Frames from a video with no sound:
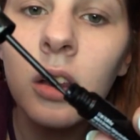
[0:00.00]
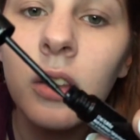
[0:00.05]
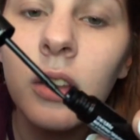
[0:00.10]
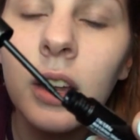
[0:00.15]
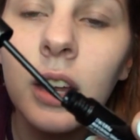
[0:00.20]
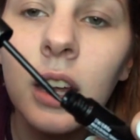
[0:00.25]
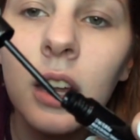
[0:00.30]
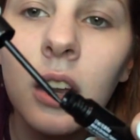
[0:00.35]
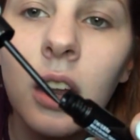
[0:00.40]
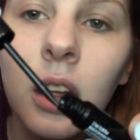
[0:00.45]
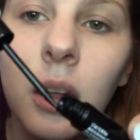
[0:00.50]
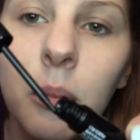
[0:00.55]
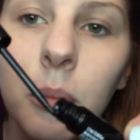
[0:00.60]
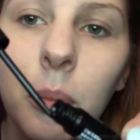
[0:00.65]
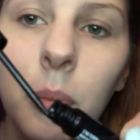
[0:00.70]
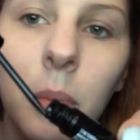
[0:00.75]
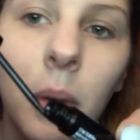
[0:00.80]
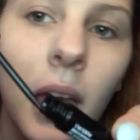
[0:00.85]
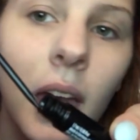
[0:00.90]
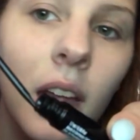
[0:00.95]
Like
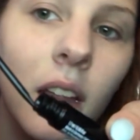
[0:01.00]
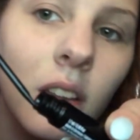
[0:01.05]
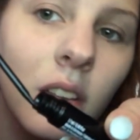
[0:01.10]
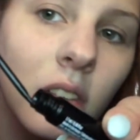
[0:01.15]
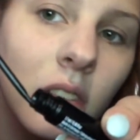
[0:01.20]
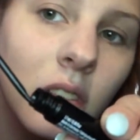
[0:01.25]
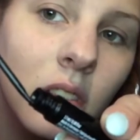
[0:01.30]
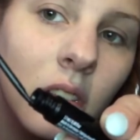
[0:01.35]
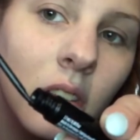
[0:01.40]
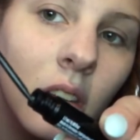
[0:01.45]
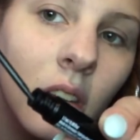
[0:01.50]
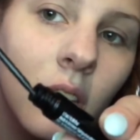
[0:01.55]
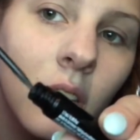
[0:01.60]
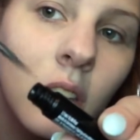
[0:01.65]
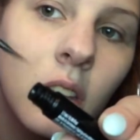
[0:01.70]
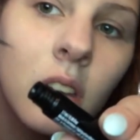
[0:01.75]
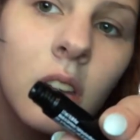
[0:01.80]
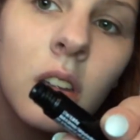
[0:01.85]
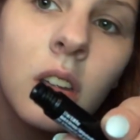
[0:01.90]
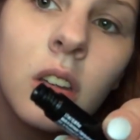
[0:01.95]
it bends.
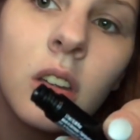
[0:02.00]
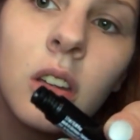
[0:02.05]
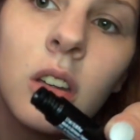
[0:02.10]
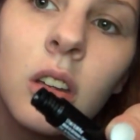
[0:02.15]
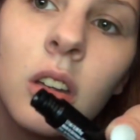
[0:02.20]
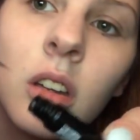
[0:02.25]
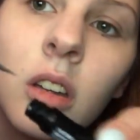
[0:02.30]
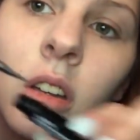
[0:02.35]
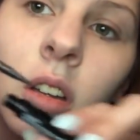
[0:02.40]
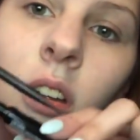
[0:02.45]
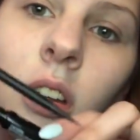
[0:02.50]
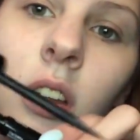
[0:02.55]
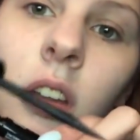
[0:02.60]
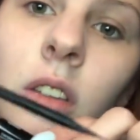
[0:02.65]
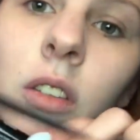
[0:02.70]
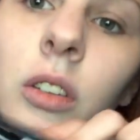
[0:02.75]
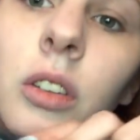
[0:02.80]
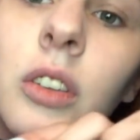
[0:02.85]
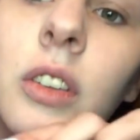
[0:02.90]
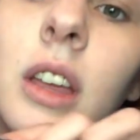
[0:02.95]
It
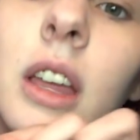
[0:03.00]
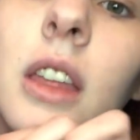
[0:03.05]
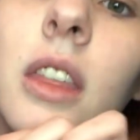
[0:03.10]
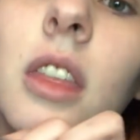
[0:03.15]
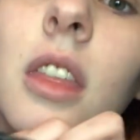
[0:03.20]
looks like